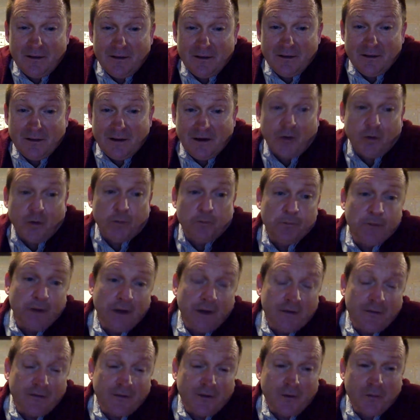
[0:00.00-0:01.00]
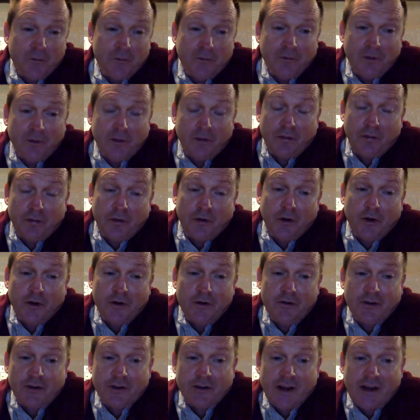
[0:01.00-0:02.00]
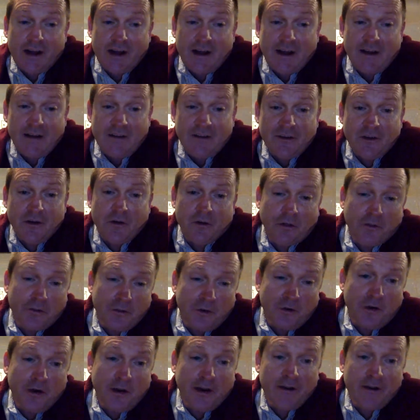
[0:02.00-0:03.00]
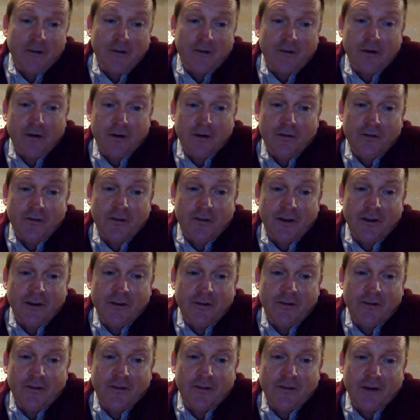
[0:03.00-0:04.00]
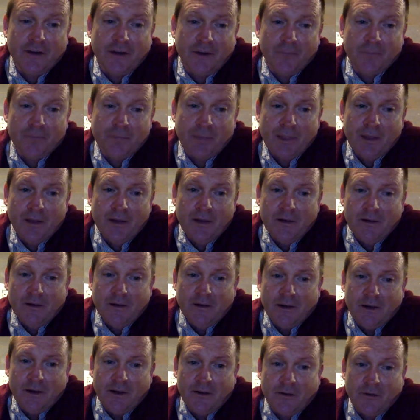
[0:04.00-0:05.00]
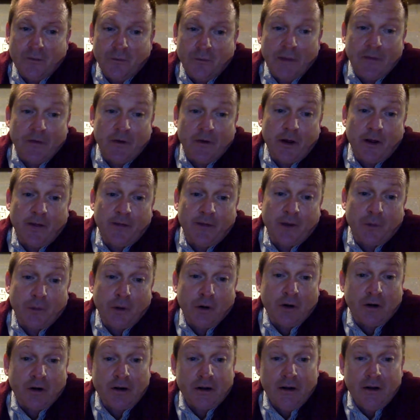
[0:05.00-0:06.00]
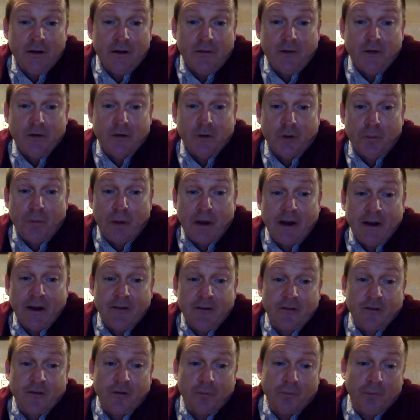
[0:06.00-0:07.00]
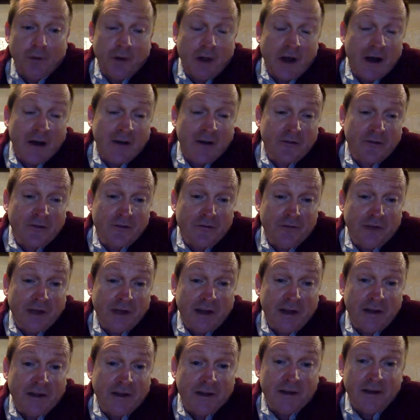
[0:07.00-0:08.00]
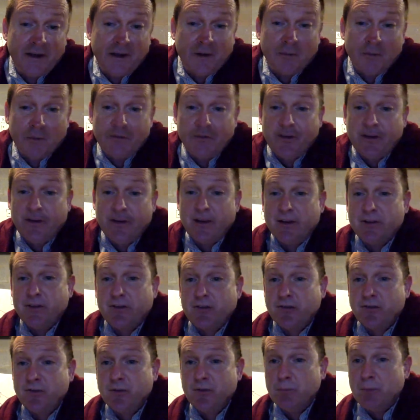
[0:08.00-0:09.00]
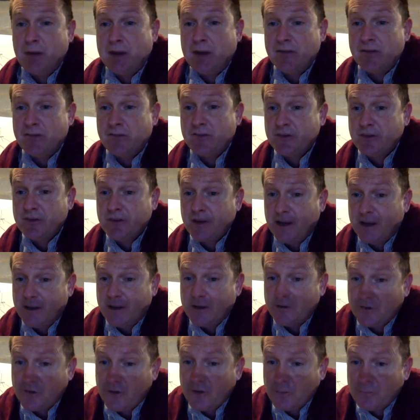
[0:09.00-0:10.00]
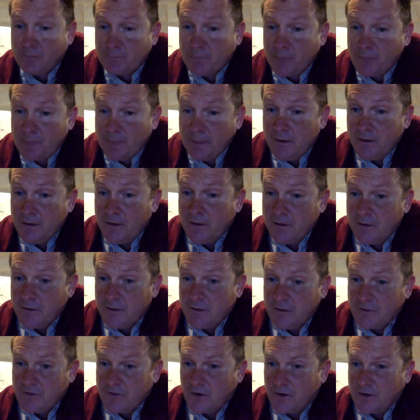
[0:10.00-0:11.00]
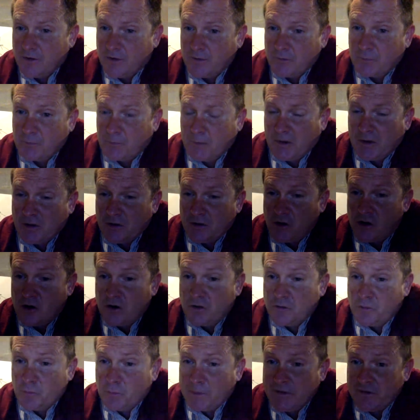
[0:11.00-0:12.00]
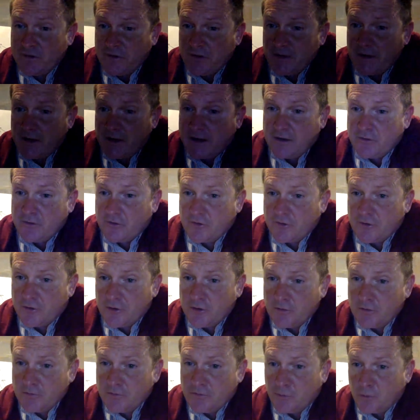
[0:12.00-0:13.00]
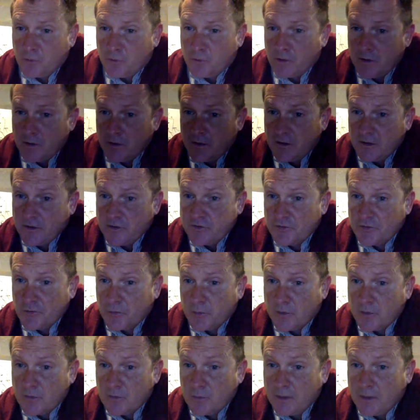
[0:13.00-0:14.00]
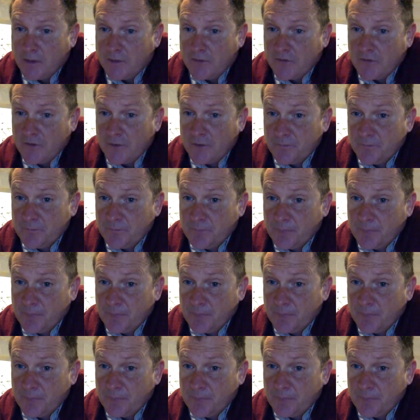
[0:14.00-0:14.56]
Oh, so the third answer says it's whether or not they work on individual bytes or blocks of data, and I would say that's the best answer. Sorry, that was probably a long-winded answer for a short question.